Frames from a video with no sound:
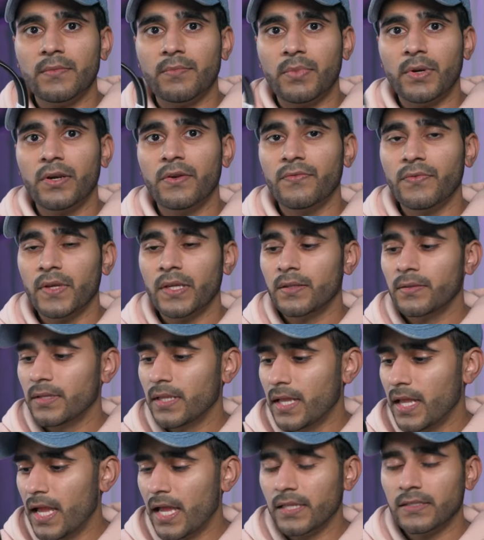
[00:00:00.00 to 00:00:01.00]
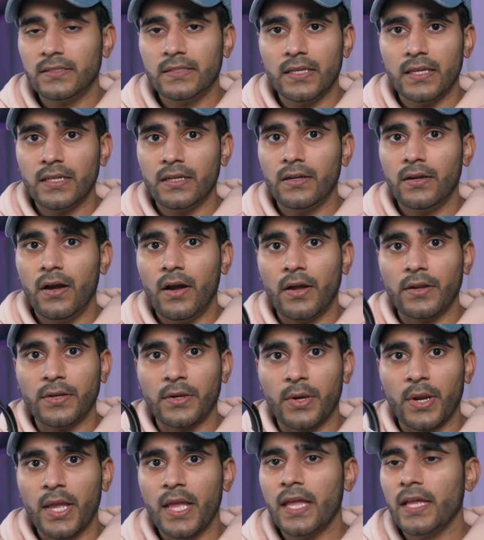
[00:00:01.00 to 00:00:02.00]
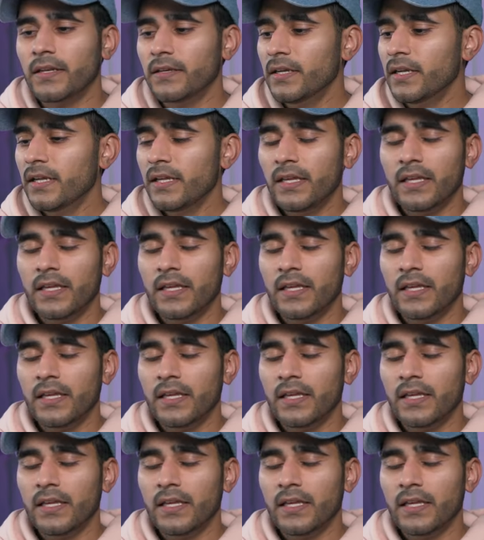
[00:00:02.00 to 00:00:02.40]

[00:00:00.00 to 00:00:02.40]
perfect headset on your head